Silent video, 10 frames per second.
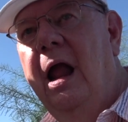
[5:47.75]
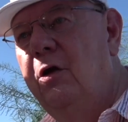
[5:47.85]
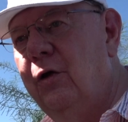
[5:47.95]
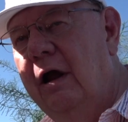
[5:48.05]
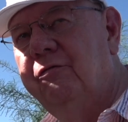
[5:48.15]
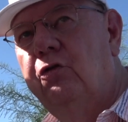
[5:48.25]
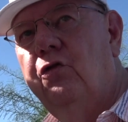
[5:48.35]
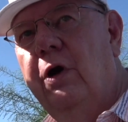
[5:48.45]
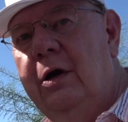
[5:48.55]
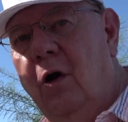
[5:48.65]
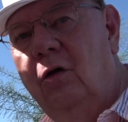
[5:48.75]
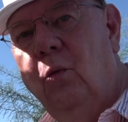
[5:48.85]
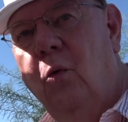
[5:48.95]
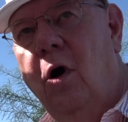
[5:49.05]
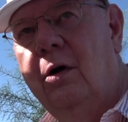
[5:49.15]
You would have to drain all
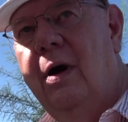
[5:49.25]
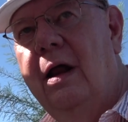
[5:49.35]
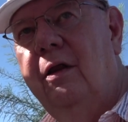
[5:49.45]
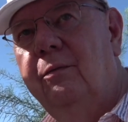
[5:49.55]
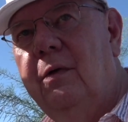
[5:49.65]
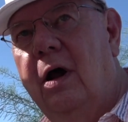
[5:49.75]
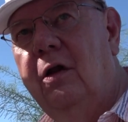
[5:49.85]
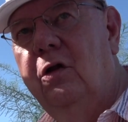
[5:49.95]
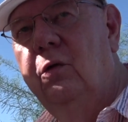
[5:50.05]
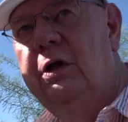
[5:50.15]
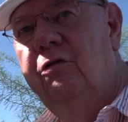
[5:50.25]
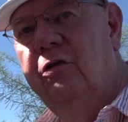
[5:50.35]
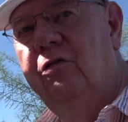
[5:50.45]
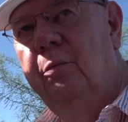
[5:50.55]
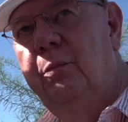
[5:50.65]
the water out of the cooling
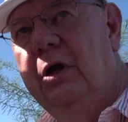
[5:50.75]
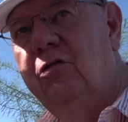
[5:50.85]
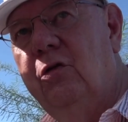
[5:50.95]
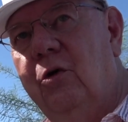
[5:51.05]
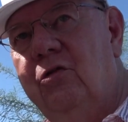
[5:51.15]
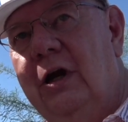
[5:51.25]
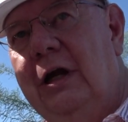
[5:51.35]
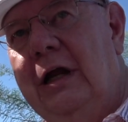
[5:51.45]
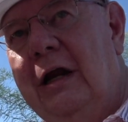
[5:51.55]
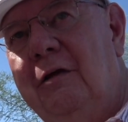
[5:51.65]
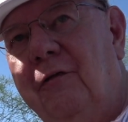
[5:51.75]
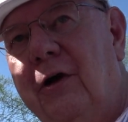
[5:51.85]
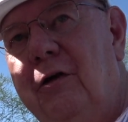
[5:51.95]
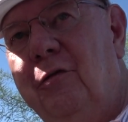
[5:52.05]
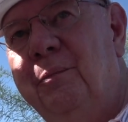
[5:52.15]
system because there wasn't any
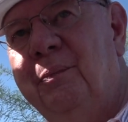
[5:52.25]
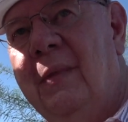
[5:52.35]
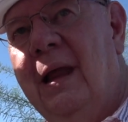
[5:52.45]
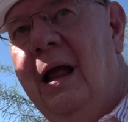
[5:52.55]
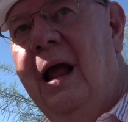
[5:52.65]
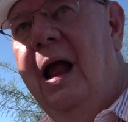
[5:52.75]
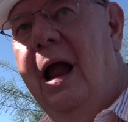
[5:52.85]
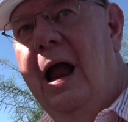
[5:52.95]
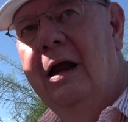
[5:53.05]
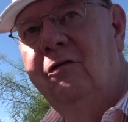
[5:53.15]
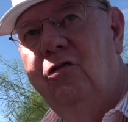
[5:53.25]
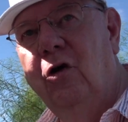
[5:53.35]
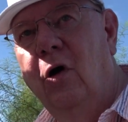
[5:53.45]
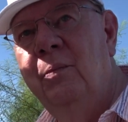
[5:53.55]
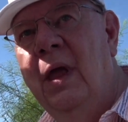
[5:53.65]
antifreeze. And
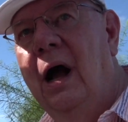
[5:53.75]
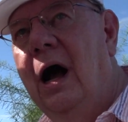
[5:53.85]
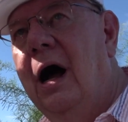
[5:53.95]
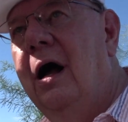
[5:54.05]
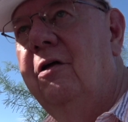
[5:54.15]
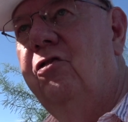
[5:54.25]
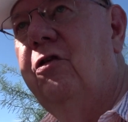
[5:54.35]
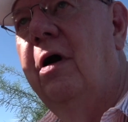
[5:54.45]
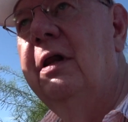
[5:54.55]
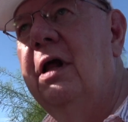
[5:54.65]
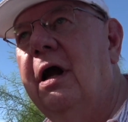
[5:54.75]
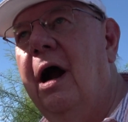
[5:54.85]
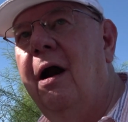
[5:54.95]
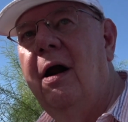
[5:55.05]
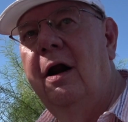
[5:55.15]
so starting the
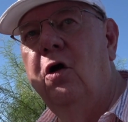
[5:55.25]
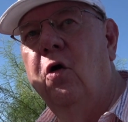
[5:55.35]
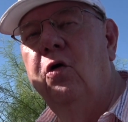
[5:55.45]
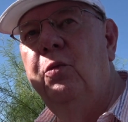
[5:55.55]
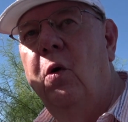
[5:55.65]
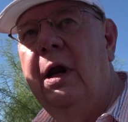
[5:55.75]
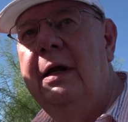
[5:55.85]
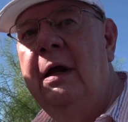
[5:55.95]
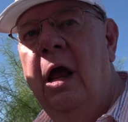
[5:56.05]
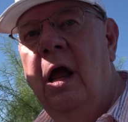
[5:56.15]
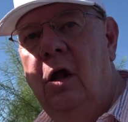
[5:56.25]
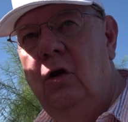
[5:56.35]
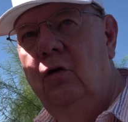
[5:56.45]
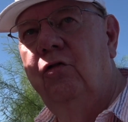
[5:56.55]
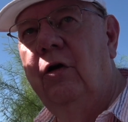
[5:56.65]
car on a cold morning,
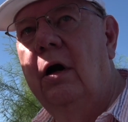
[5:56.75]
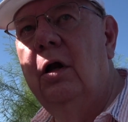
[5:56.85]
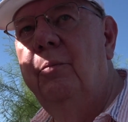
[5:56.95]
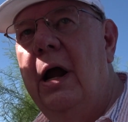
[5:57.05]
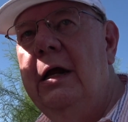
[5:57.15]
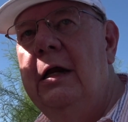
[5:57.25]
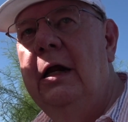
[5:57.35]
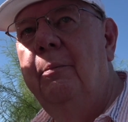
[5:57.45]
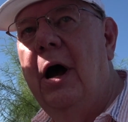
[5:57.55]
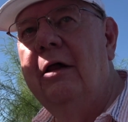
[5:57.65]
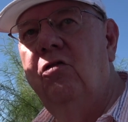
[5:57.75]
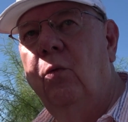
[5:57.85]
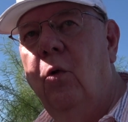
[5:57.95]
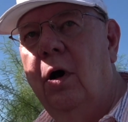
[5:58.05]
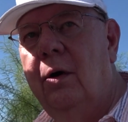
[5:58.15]
you started by heating pots
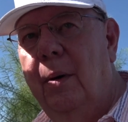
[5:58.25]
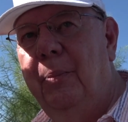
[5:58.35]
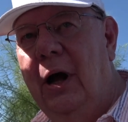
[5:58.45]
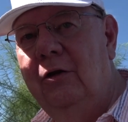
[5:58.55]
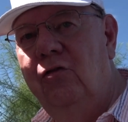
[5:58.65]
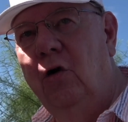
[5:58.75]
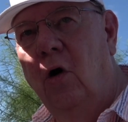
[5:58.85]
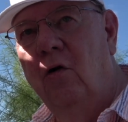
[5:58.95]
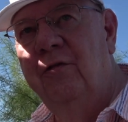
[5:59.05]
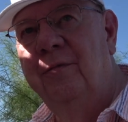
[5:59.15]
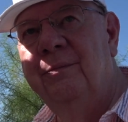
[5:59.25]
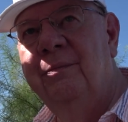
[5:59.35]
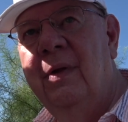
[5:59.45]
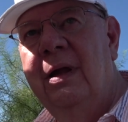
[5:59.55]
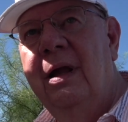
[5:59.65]
of water up on the stove,
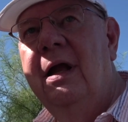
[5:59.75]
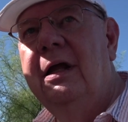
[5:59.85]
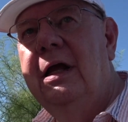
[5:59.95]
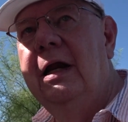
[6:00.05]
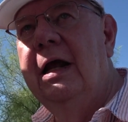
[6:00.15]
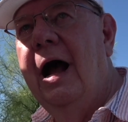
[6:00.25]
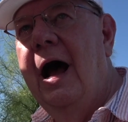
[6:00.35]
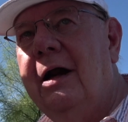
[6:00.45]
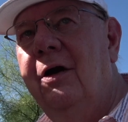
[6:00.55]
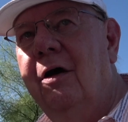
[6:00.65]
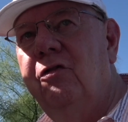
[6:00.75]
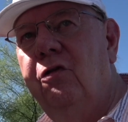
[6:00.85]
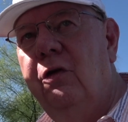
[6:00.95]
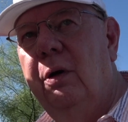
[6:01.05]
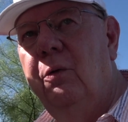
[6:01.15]
getting it enough
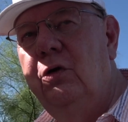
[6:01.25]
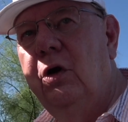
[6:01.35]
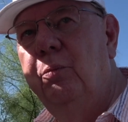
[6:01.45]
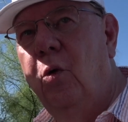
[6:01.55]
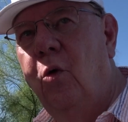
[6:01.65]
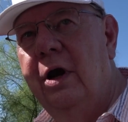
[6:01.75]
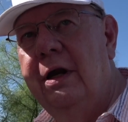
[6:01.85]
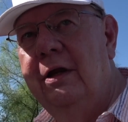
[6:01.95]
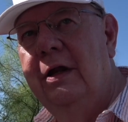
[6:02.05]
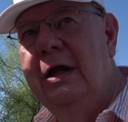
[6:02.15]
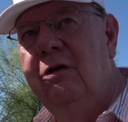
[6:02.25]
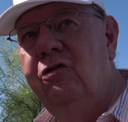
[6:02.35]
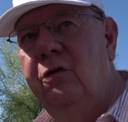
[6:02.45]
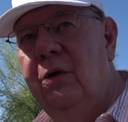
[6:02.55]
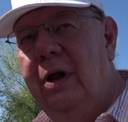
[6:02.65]
so that you could pour it into the
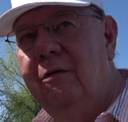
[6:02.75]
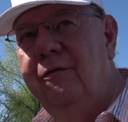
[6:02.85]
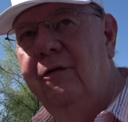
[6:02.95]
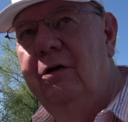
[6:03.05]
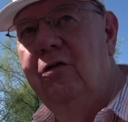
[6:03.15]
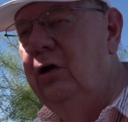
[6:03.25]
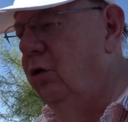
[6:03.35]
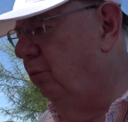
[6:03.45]
engine without freezing.